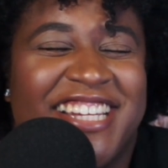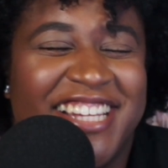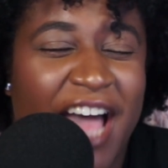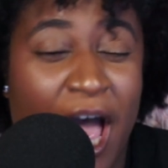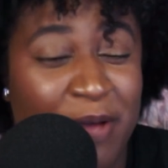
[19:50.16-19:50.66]

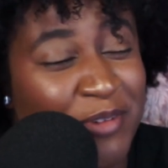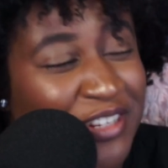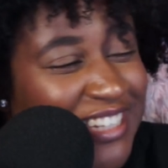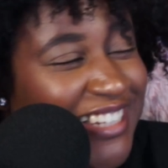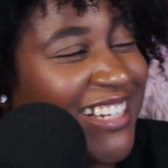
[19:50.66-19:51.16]
I'm only
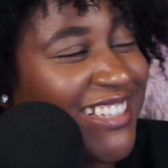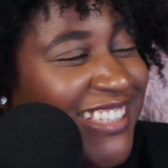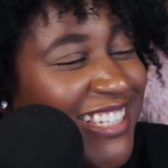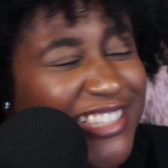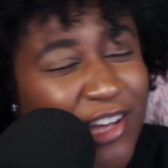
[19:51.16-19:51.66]
good at
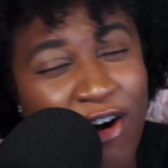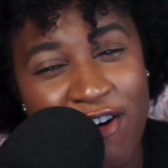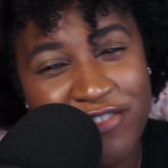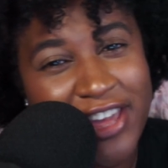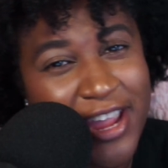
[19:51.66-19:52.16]
this off
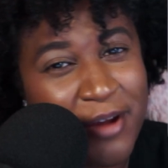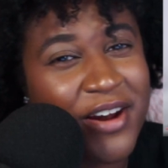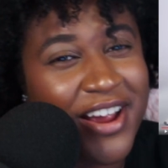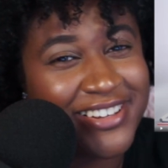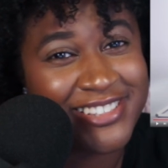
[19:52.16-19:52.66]
camera,
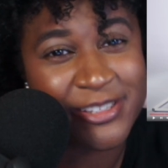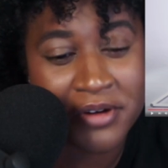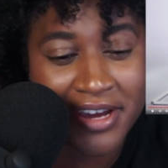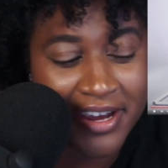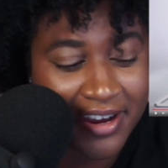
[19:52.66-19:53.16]
I
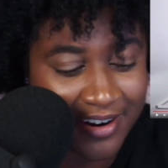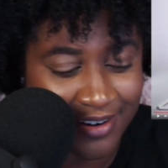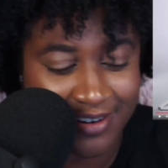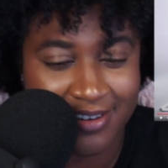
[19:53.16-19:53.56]
swear.